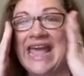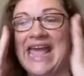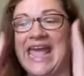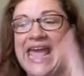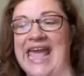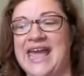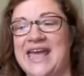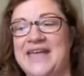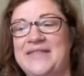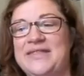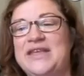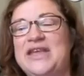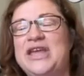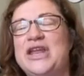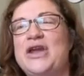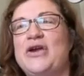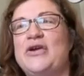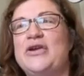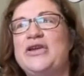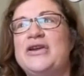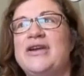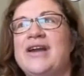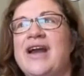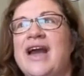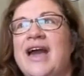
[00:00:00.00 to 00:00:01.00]
And
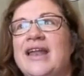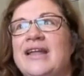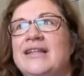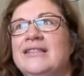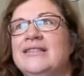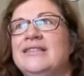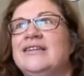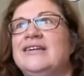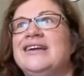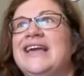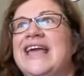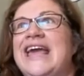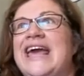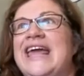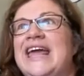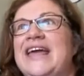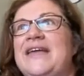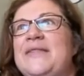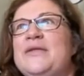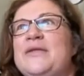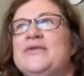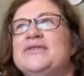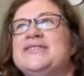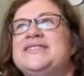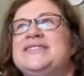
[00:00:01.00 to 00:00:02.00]
you kind of look at it,
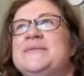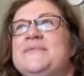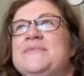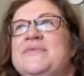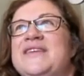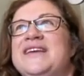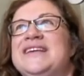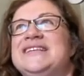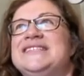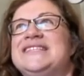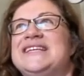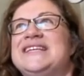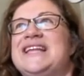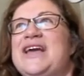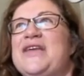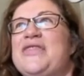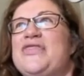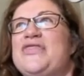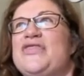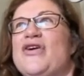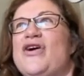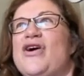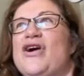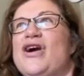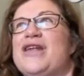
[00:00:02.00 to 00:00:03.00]
and there were some things that I
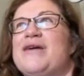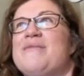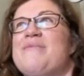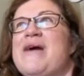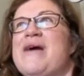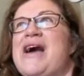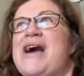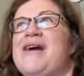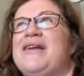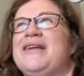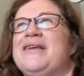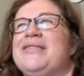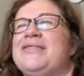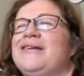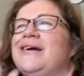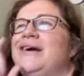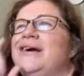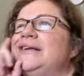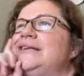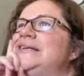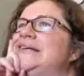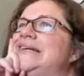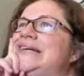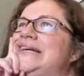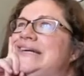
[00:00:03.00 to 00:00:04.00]
thought about. I thought,
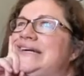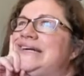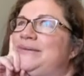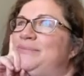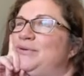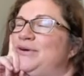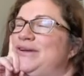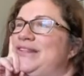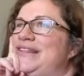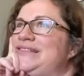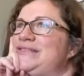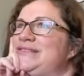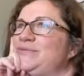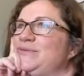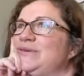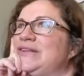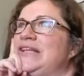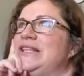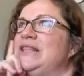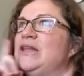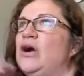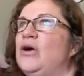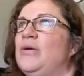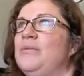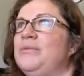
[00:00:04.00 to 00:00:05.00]
boy, that's really
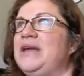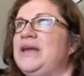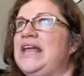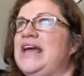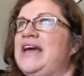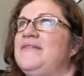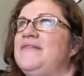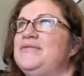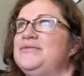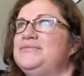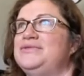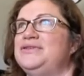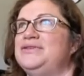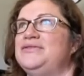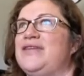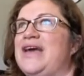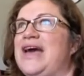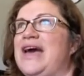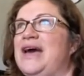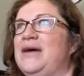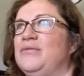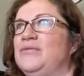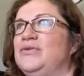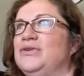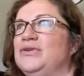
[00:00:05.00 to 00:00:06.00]
low. I'm going to have them do
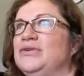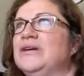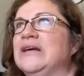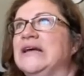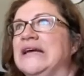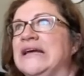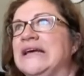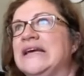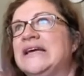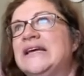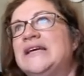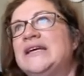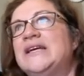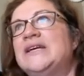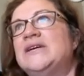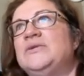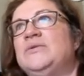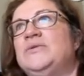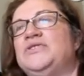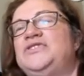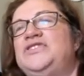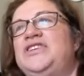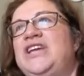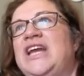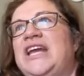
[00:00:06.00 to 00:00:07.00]
that, and we'll
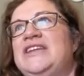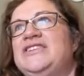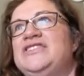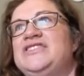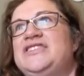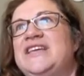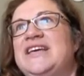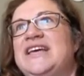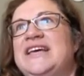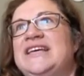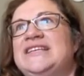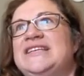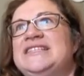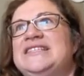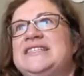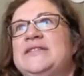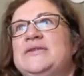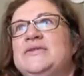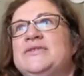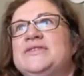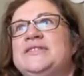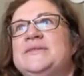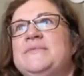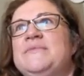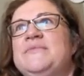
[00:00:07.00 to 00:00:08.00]
change this. And there
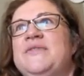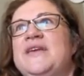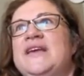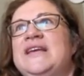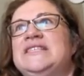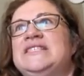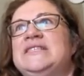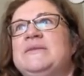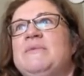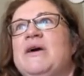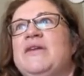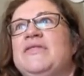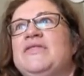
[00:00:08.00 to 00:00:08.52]
are some things about the